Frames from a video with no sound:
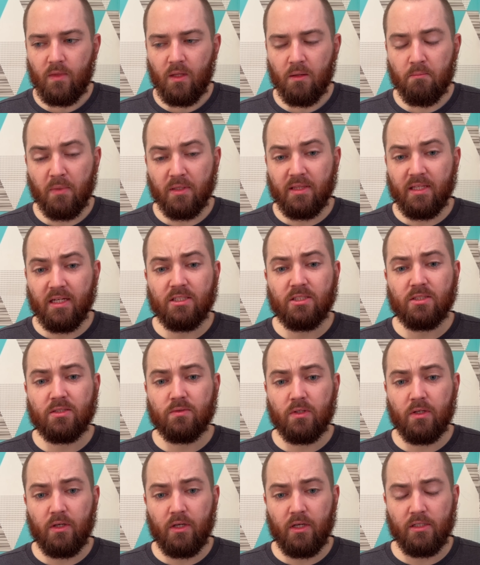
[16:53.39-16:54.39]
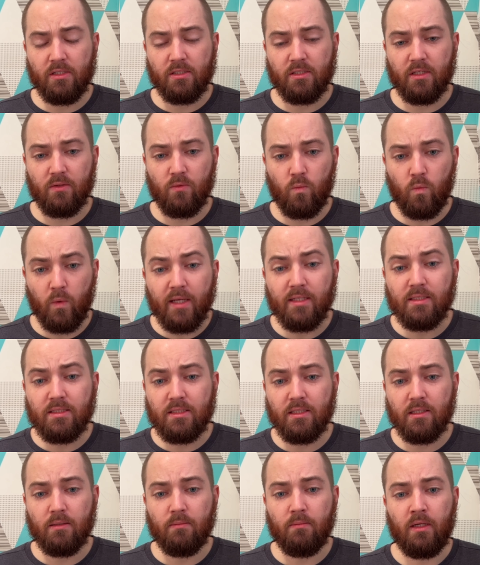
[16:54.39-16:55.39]
But this is
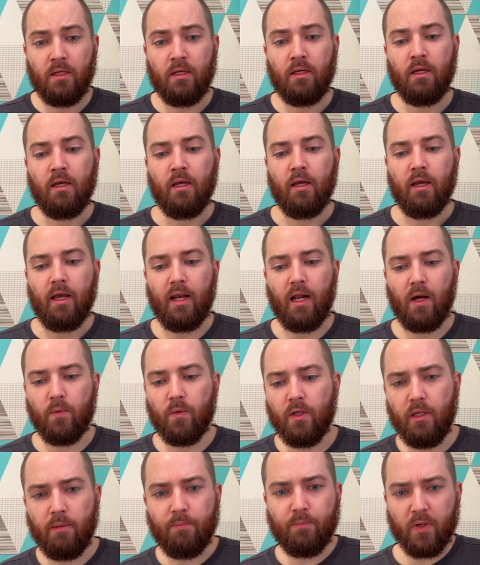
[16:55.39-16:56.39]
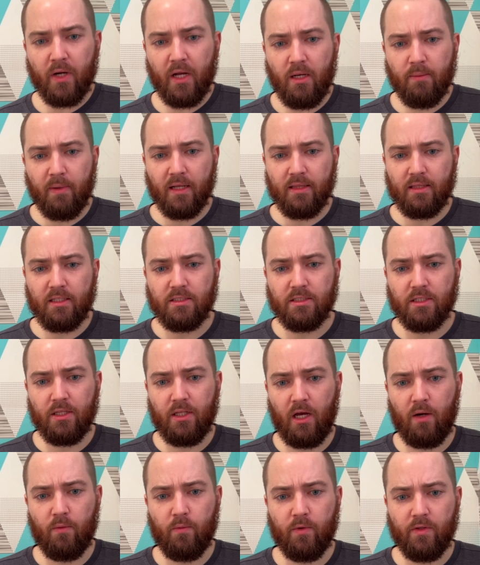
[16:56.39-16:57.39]
wisdom. And I really prayed about this a
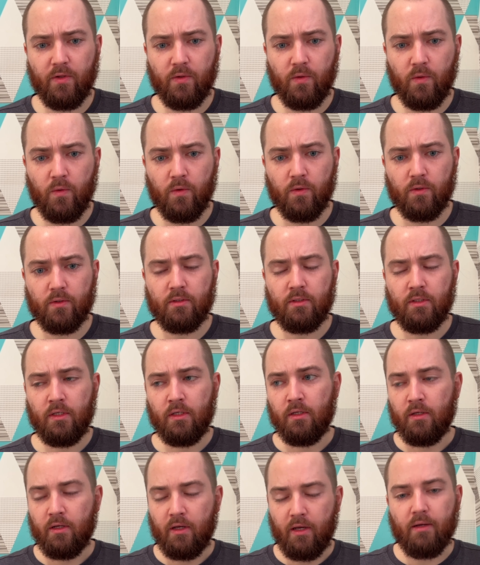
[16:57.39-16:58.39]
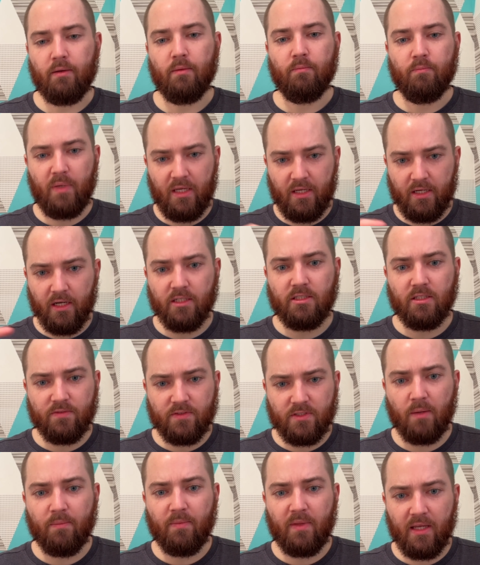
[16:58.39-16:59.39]
lot with the Lord because of
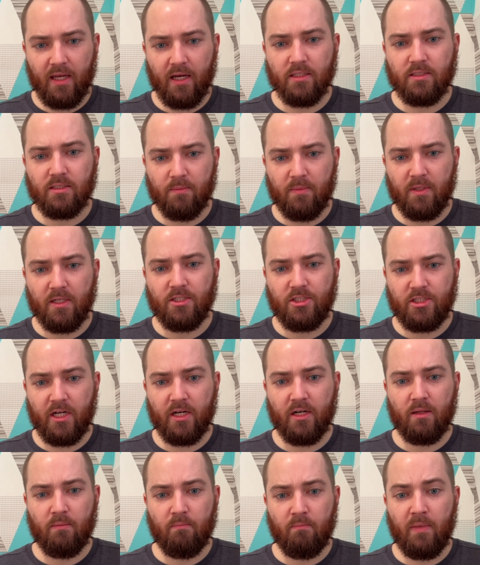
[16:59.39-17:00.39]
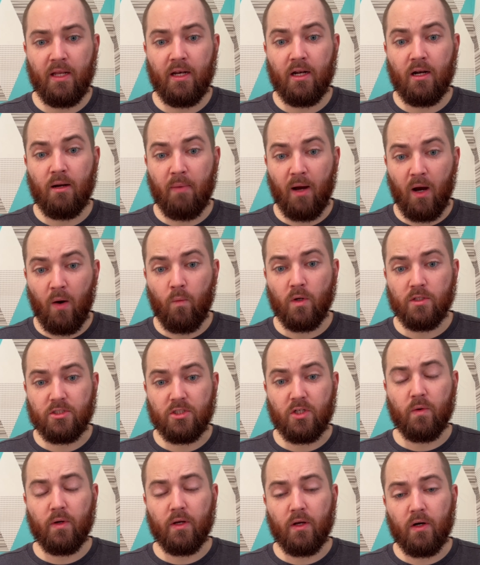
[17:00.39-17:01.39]
something else I'm going to share in a minute about what's
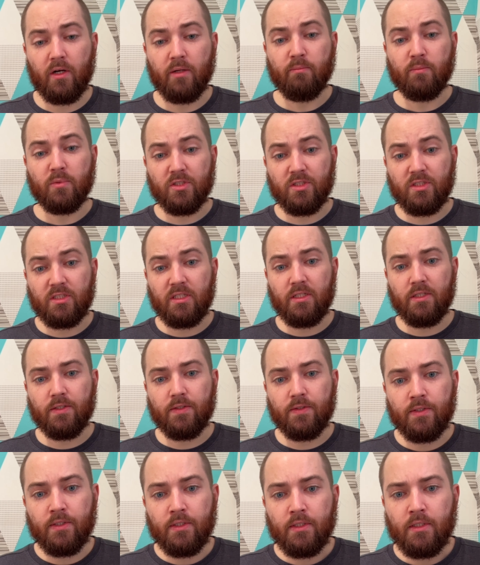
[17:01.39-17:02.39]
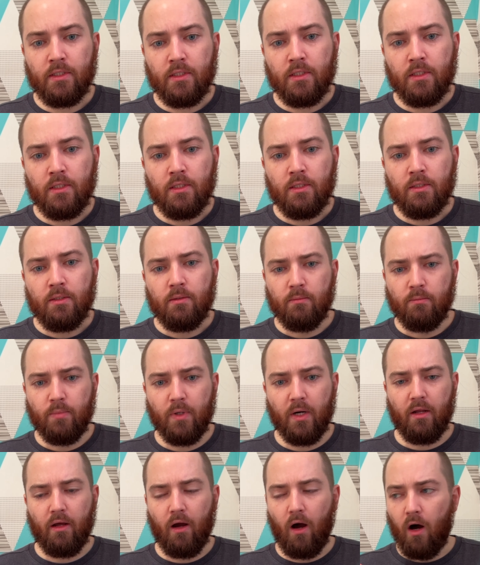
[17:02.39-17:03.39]
going on in Brazil
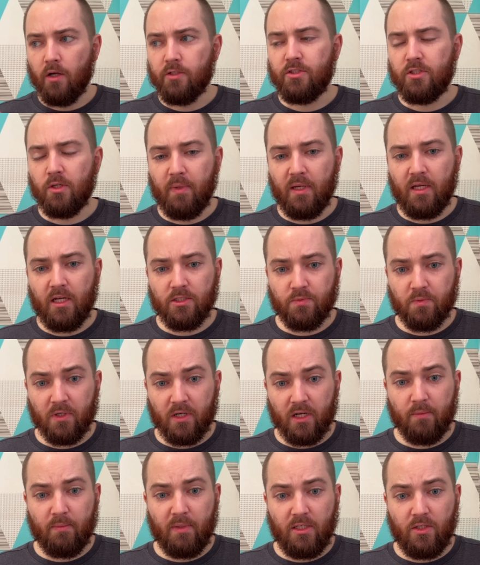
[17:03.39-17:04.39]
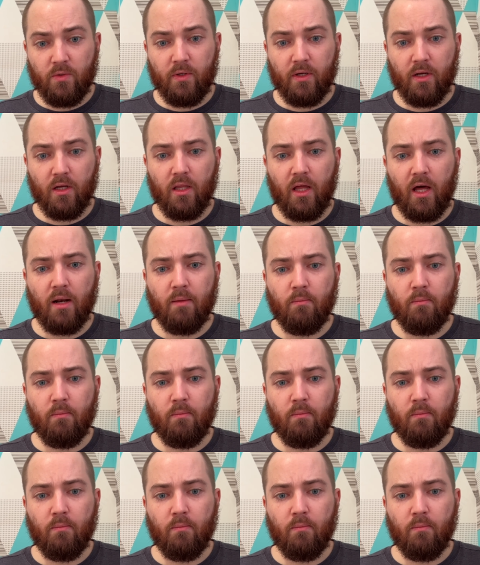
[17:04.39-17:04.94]
but also because we're going to be doing a lot of